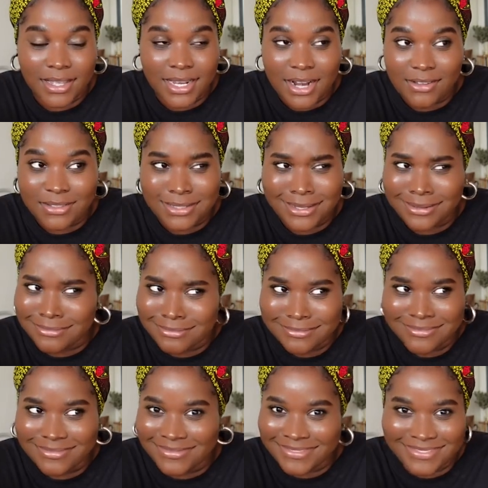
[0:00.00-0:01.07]
And I was
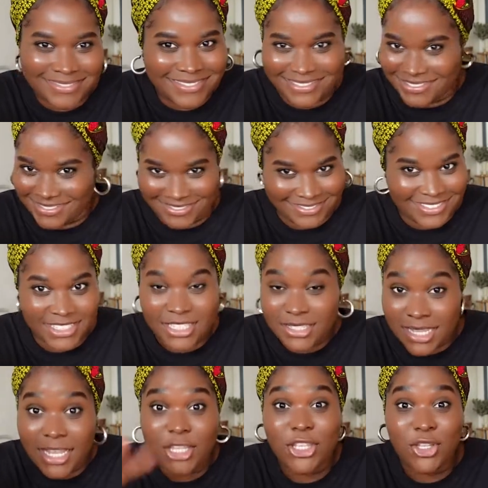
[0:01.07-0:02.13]
like, mm. she's
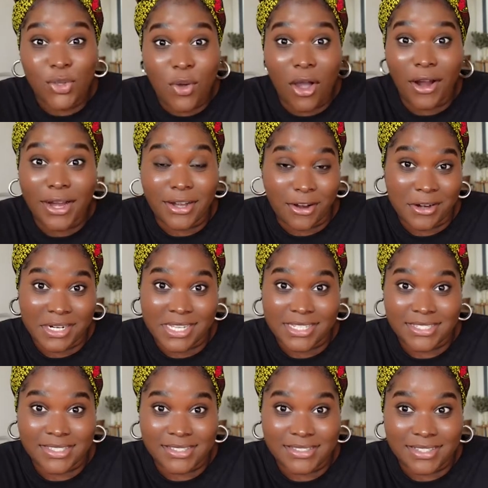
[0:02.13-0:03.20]
like, you are an
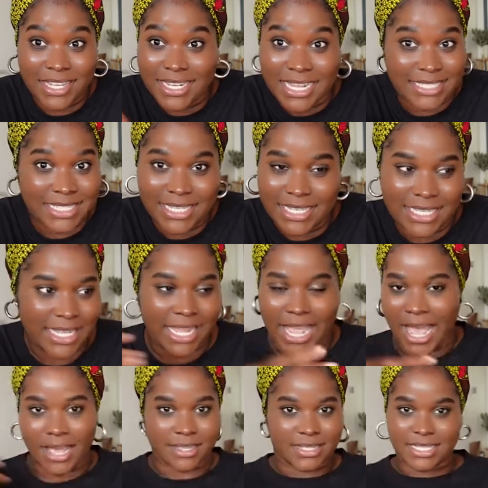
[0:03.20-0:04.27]
artist. And that's it. Like,
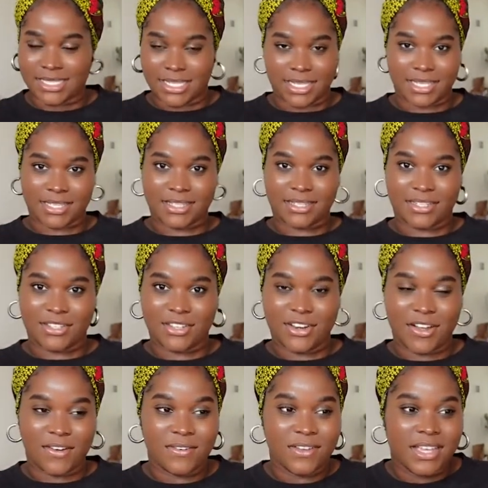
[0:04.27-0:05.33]
that's it, you
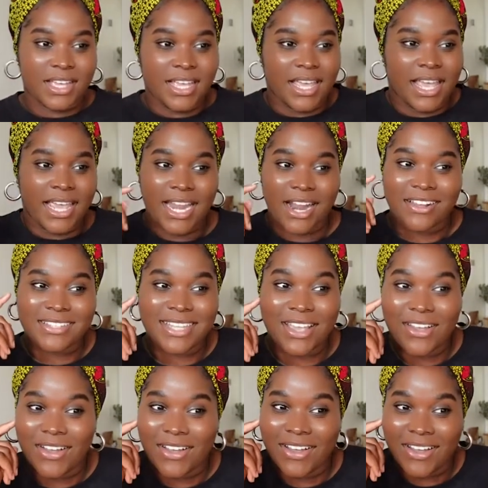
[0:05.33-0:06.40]
know? And I was like,
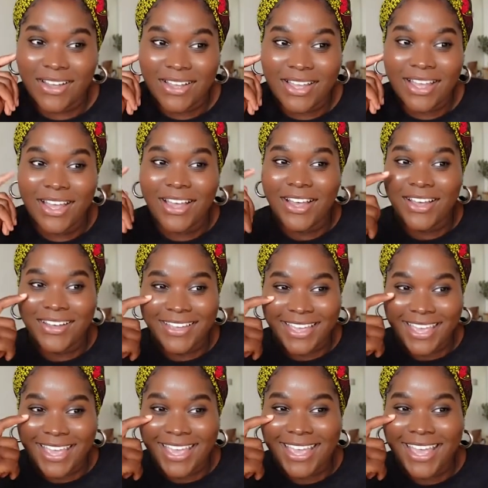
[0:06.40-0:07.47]
oh,
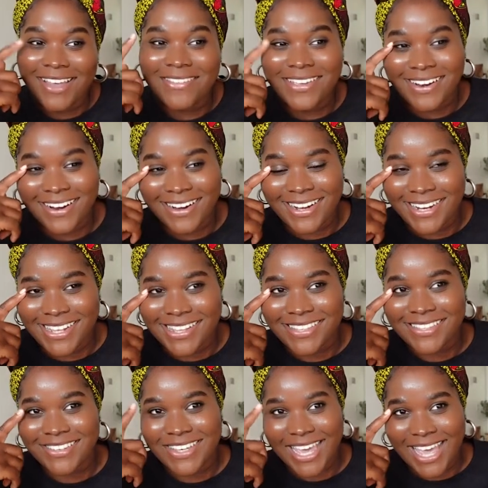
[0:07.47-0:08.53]
okay, I'm an
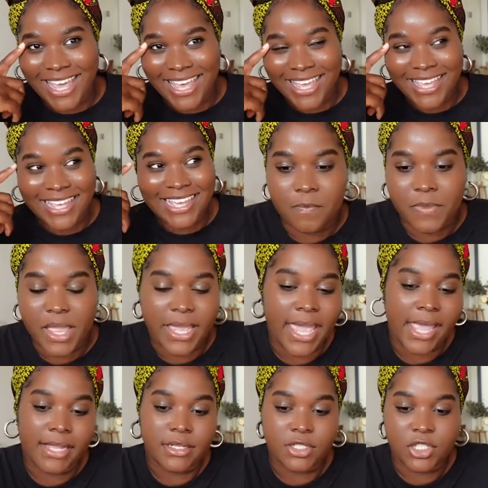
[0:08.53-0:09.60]
artist, okay.
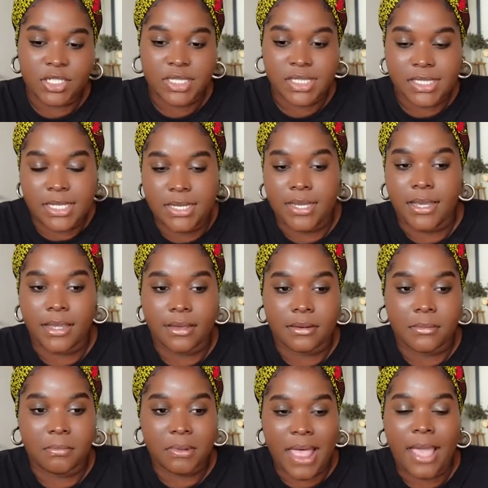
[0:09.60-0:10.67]
Again, just seeing
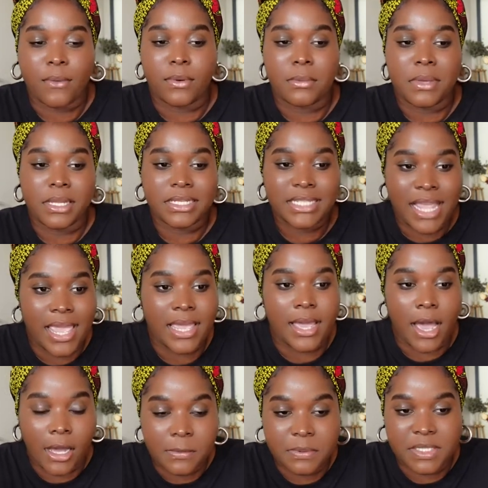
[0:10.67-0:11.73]
black women take
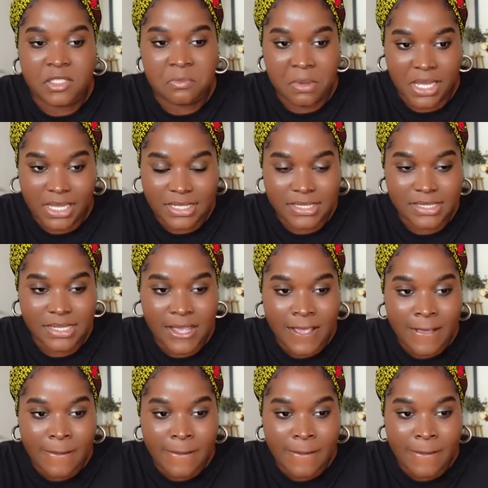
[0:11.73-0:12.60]
up space